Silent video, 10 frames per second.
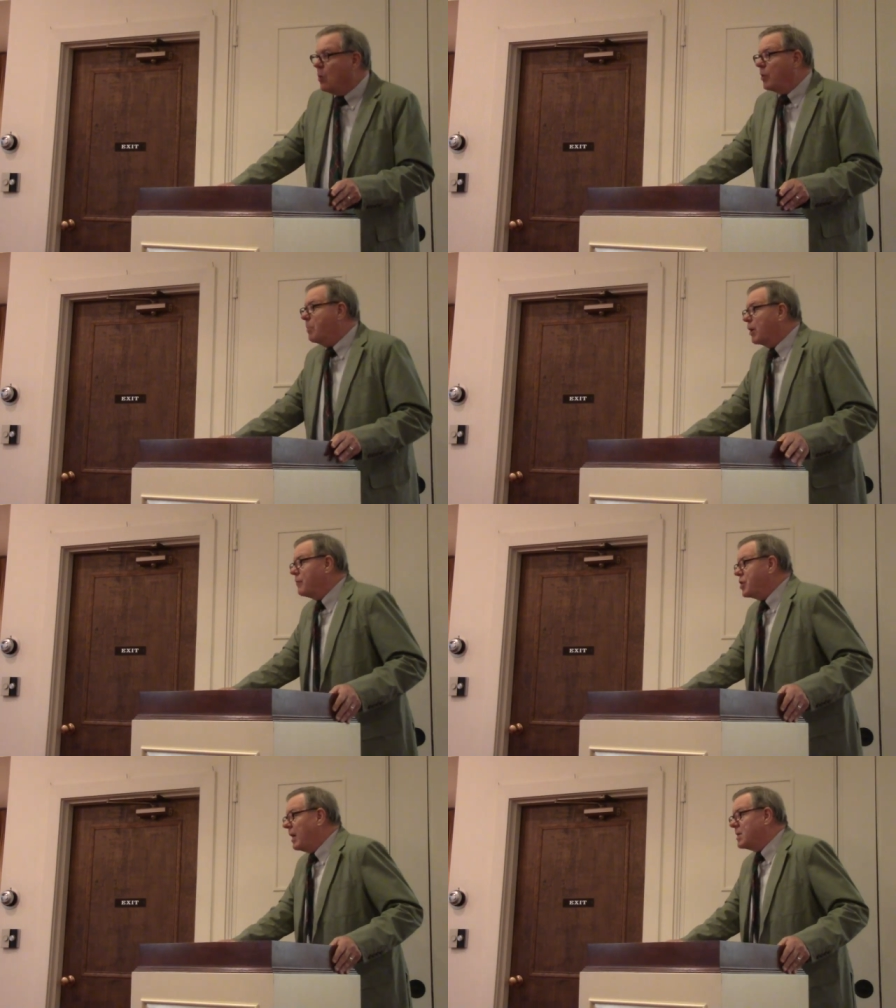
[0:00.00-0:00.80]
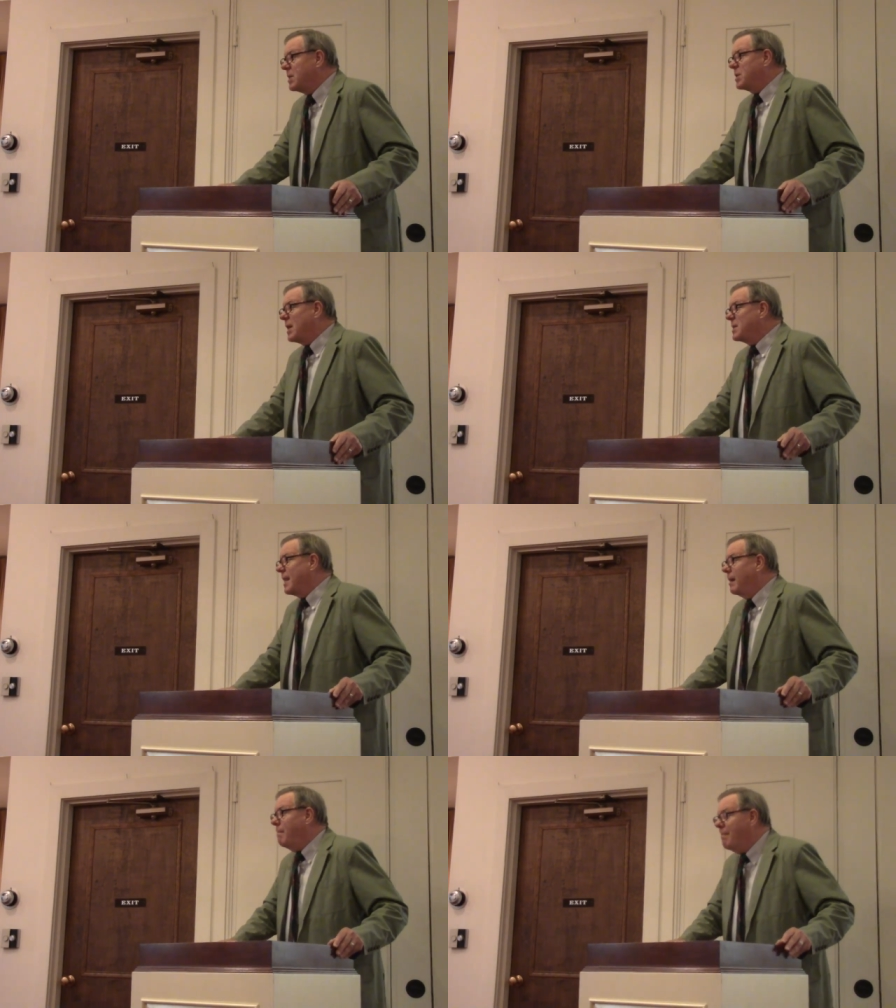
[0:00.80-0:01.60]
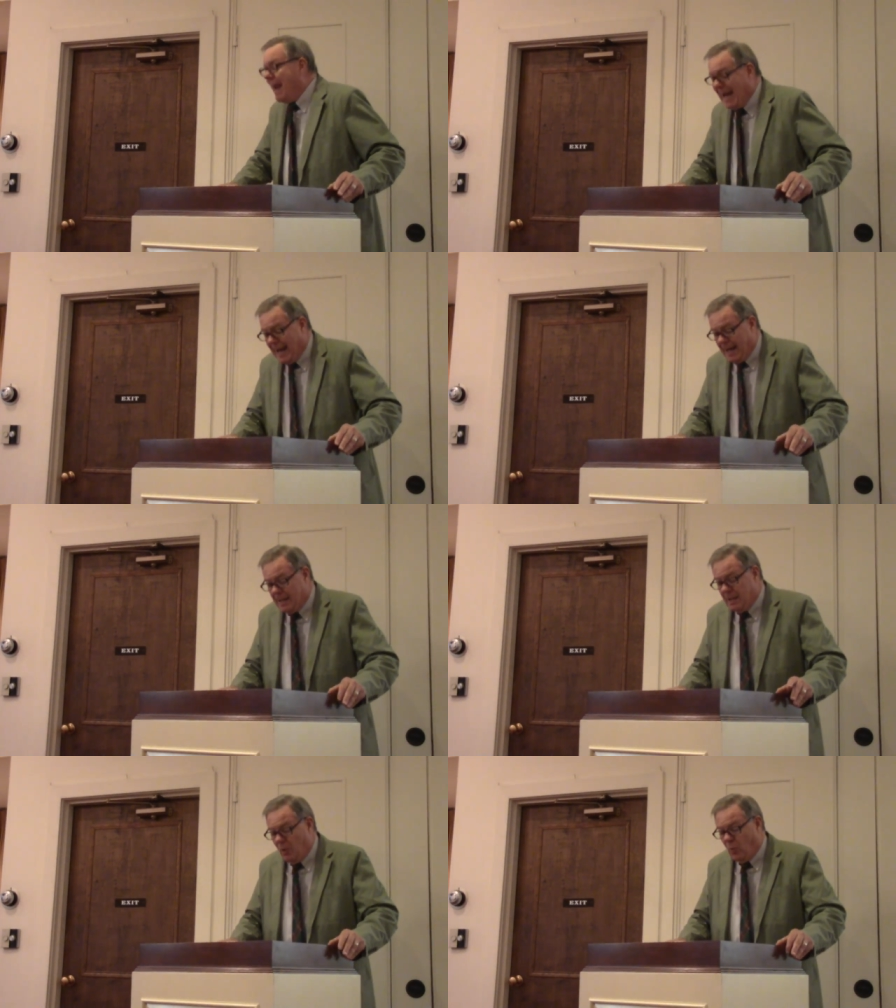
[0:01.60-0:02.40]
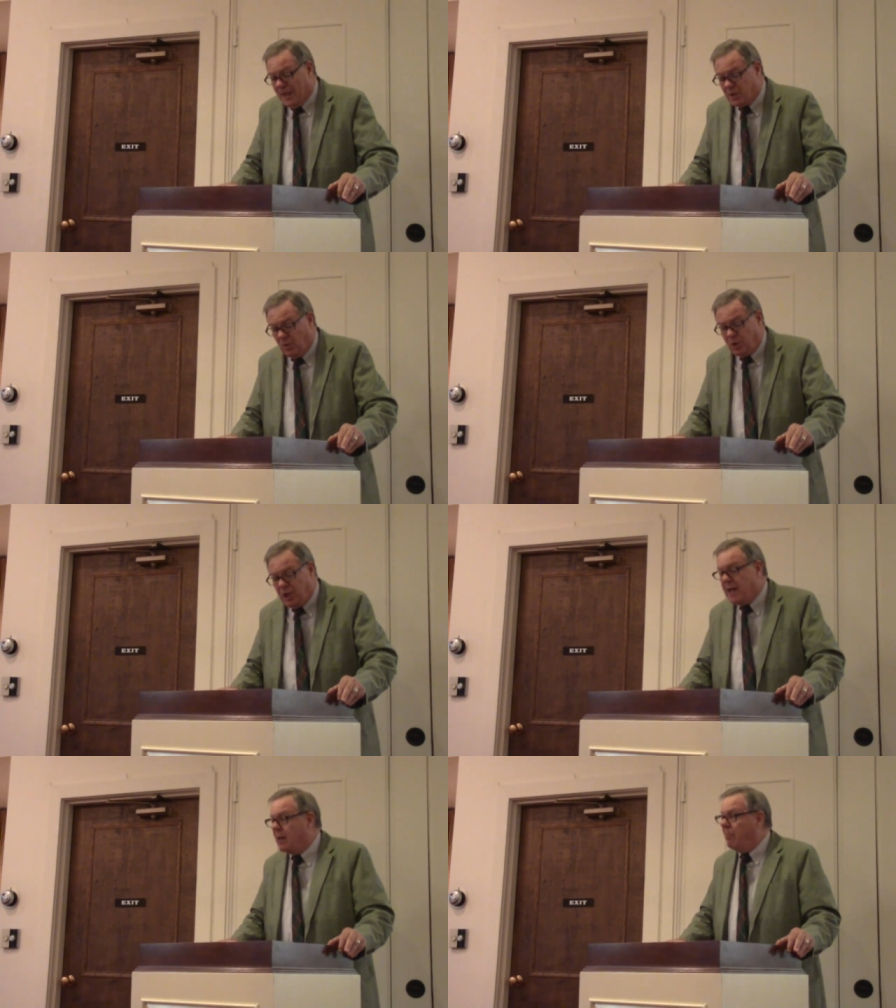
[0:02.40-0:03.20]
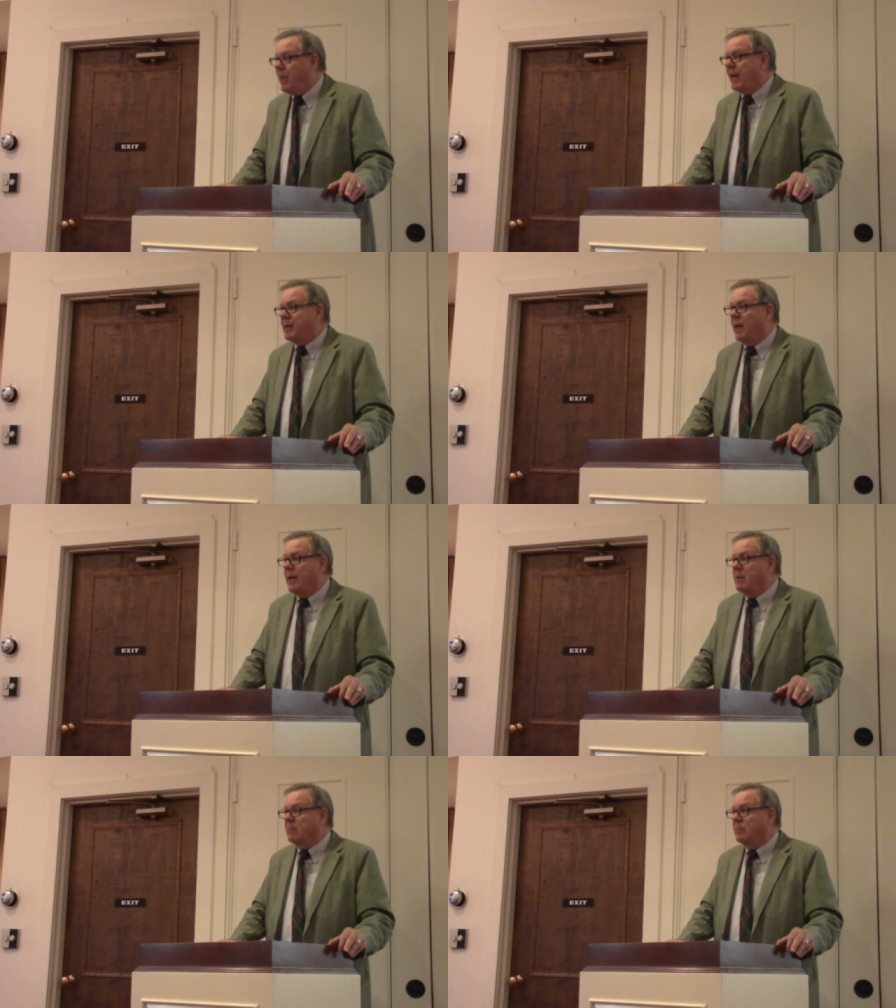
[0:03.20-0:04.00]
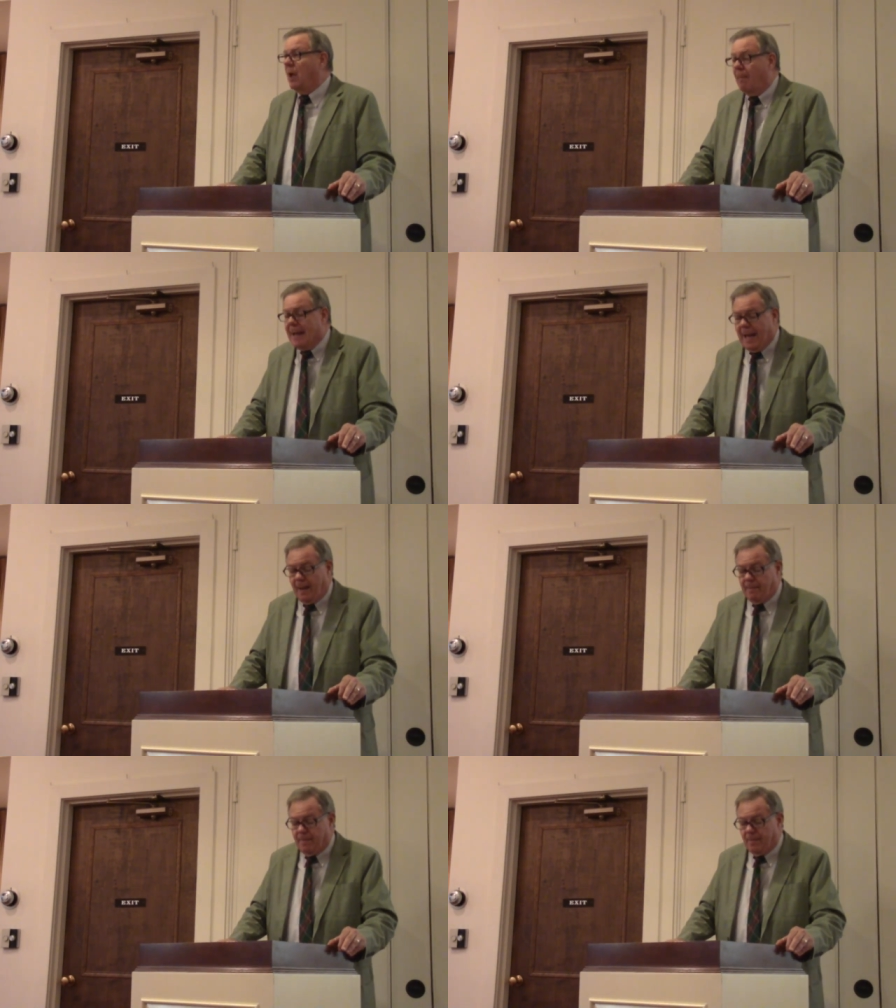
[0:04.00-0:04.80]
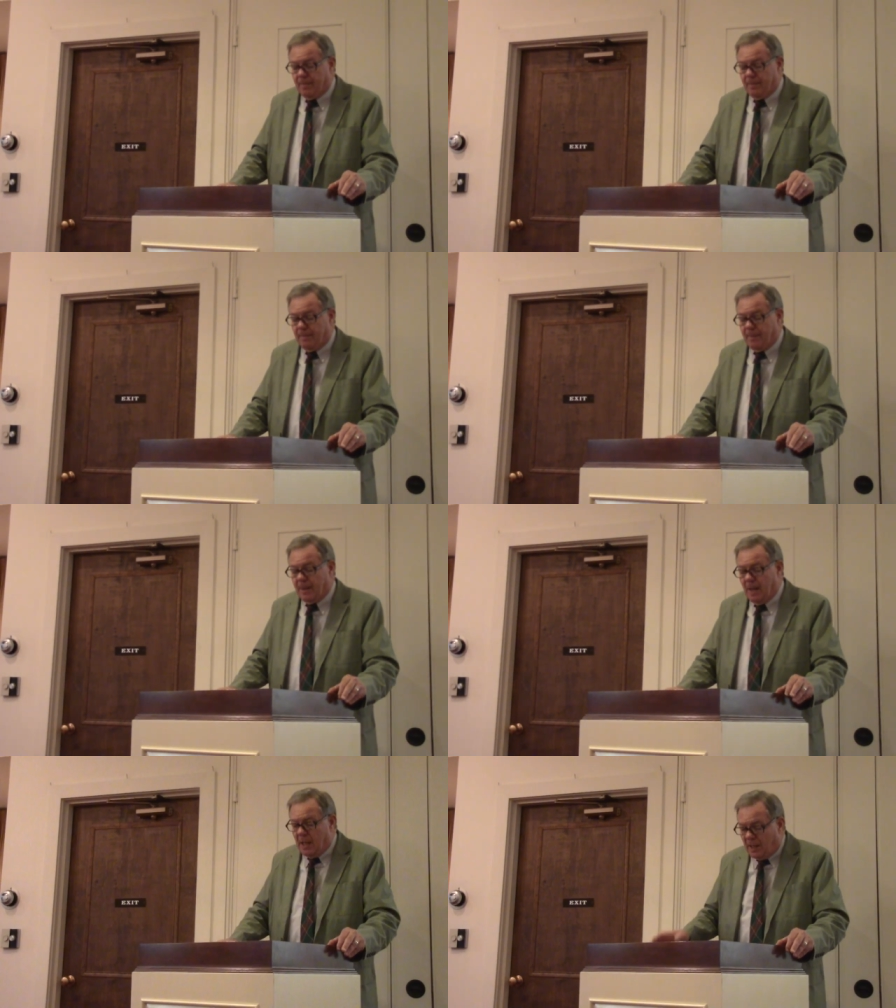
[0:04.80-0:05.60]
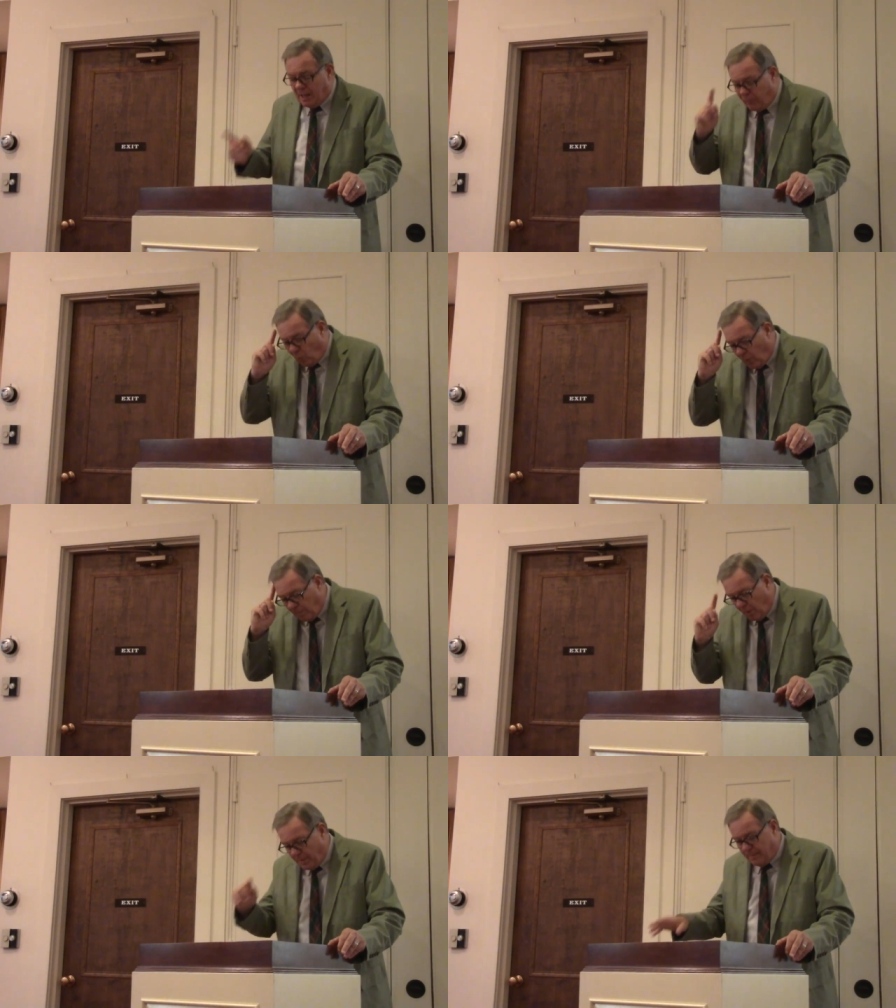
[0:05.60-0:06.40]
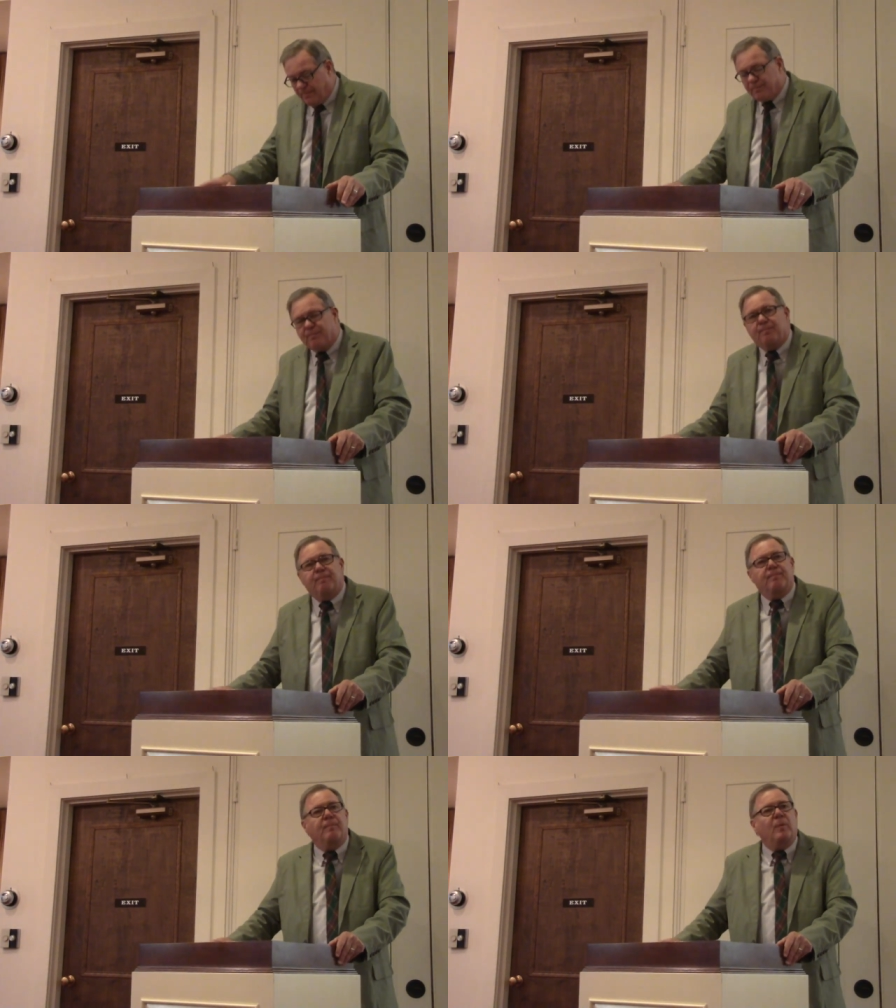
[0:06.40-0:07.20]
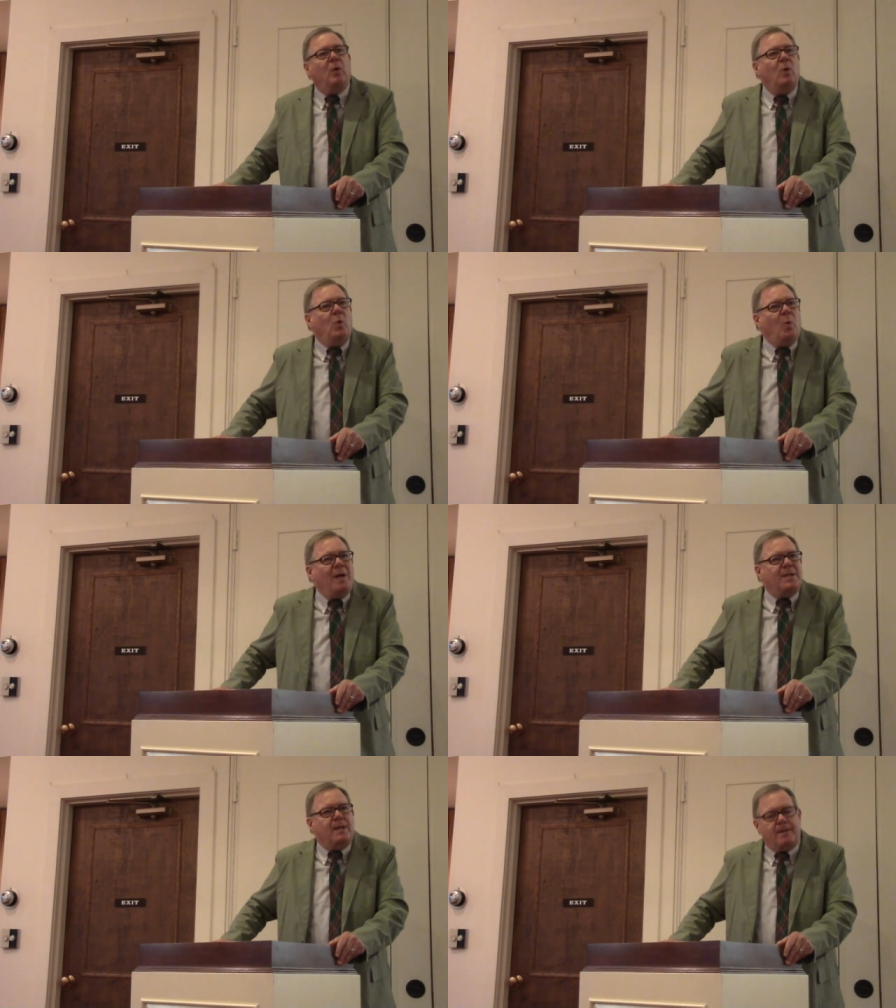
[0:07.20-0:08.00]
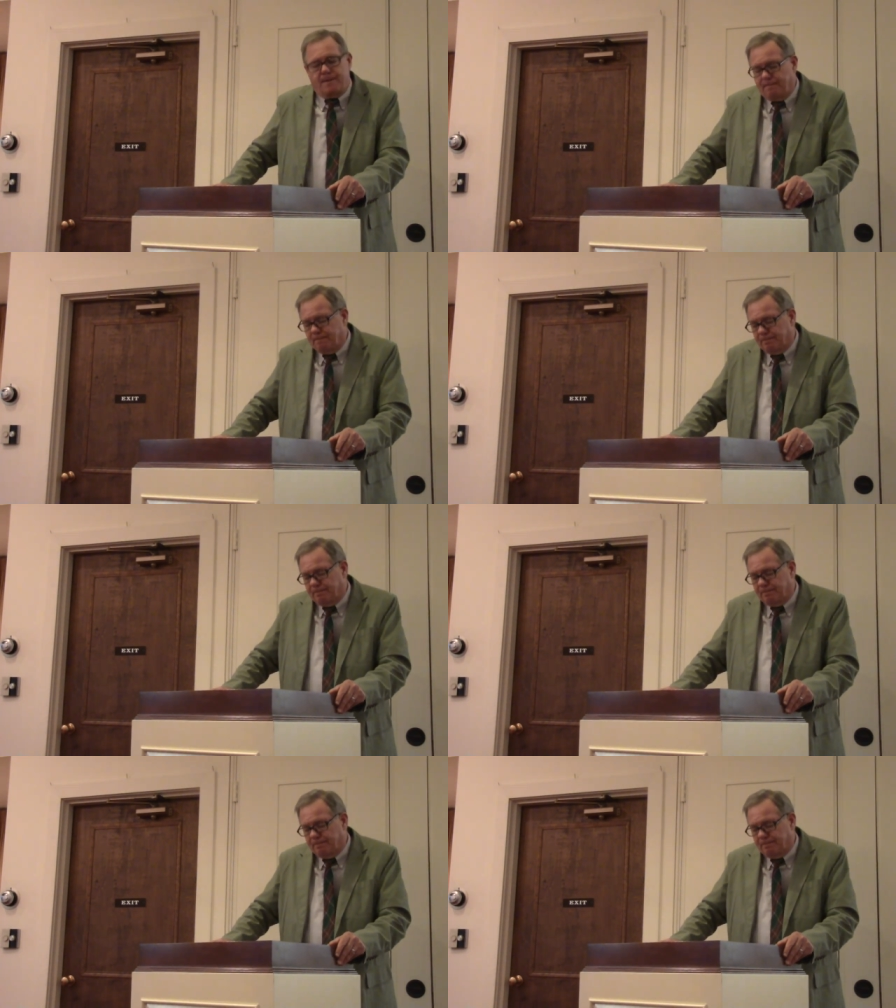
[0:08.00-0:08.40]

Well, the book of Genesis says that a man wrestled Jacob that night. A man. But think for one moment who was it?